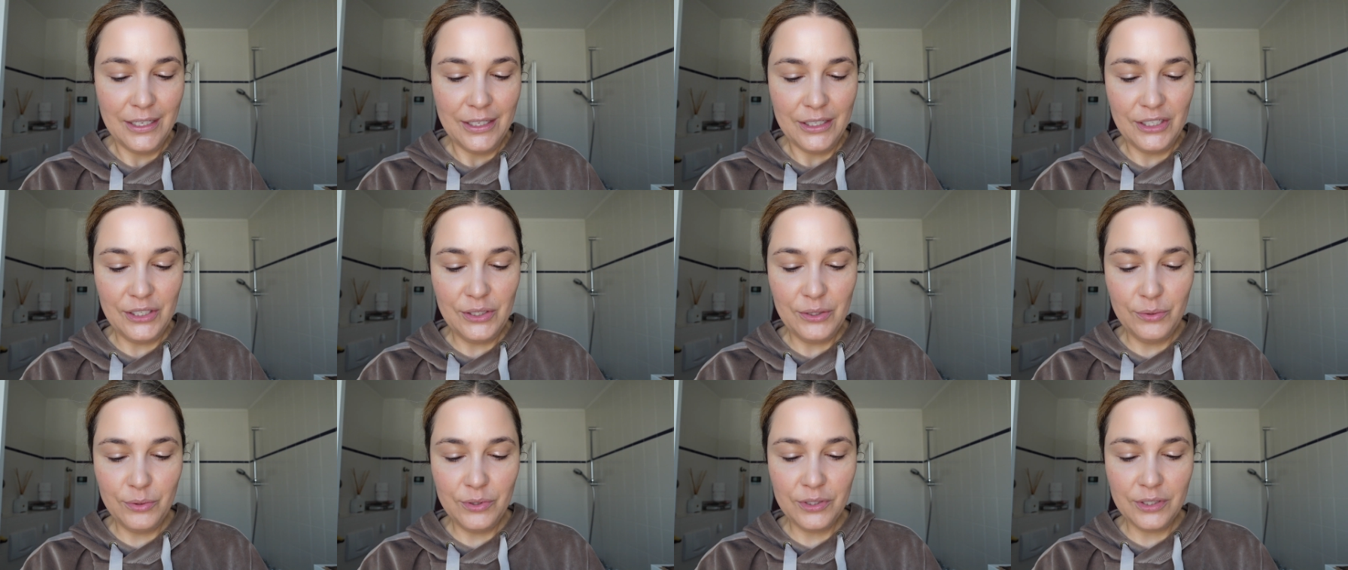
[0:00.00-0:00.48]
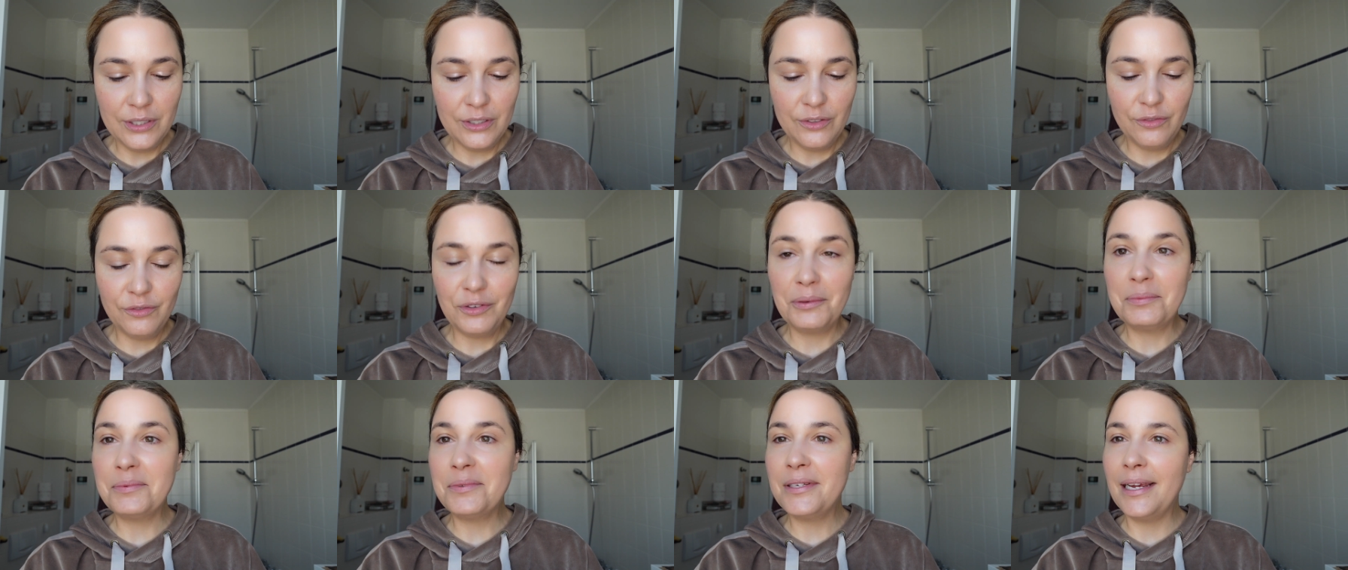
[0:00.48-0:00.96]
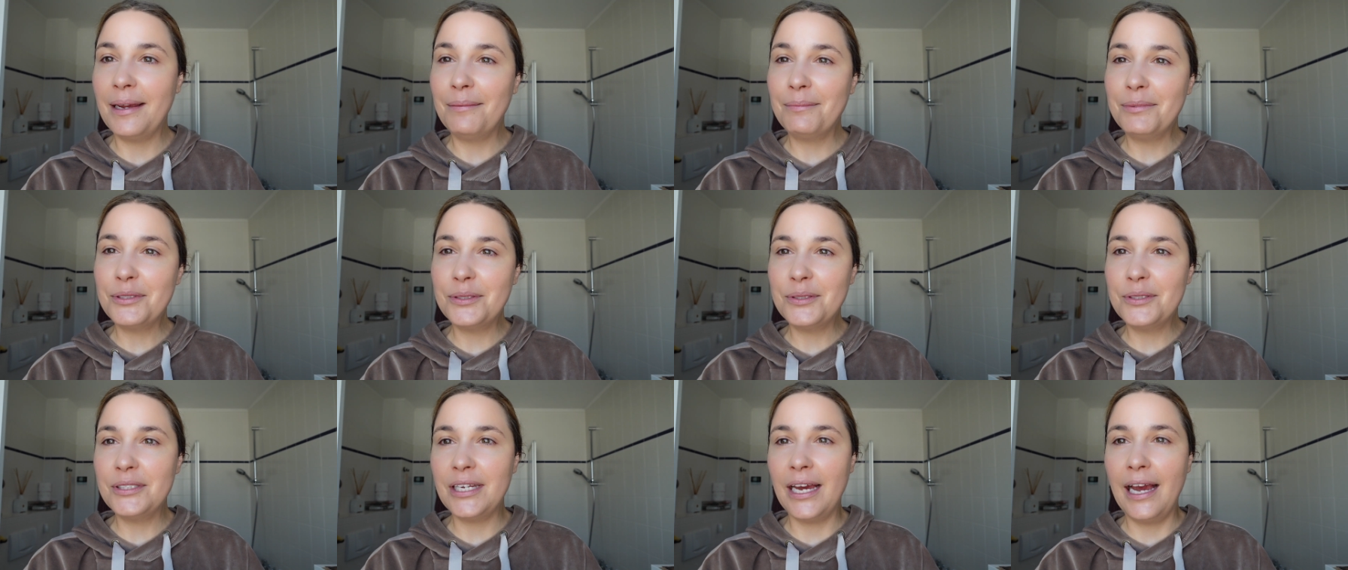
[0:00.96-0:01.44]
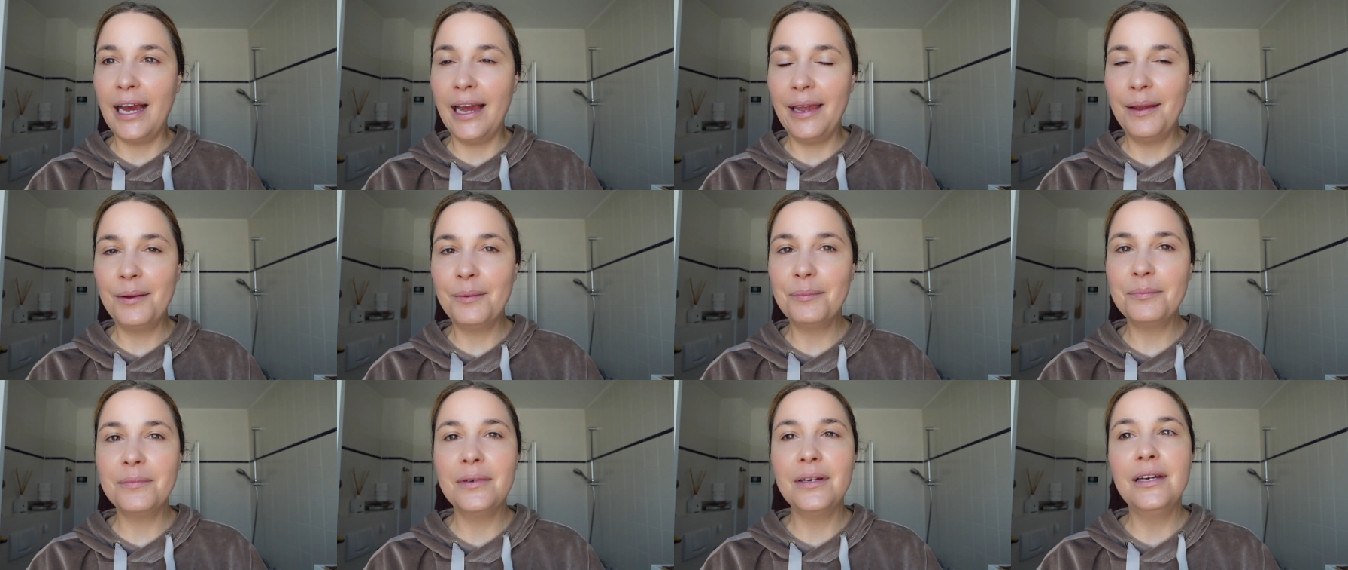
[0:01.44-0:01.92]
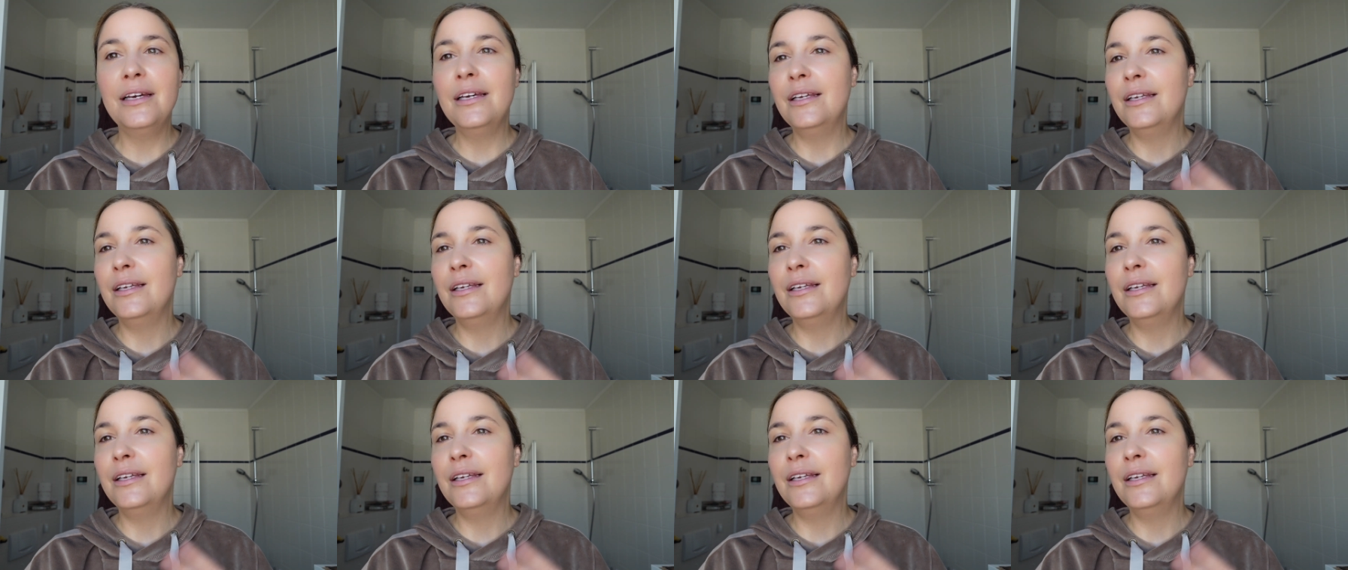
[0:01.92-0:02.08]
use it from time to time.